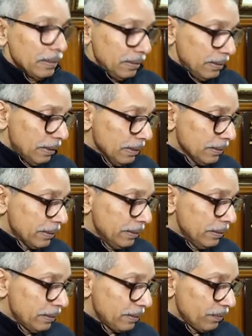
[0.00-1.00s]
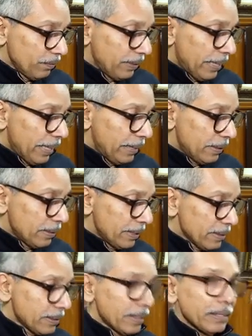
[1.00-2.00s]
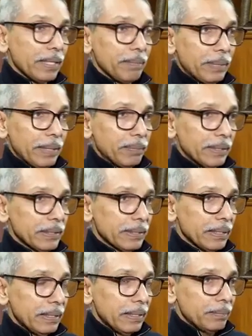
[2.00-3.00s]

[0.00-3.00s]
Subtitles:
Last year we had 63 papers,